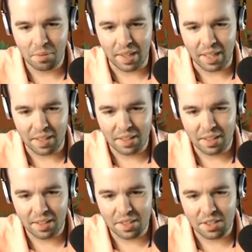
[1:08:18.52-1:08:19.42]
Wait,
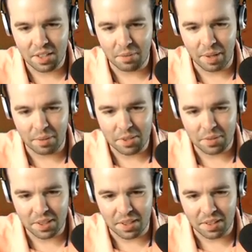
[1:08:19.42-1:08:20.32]
wait, what's over
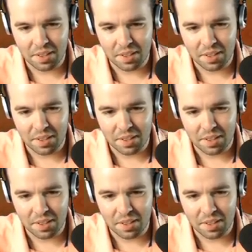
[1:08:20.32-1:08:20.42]
here?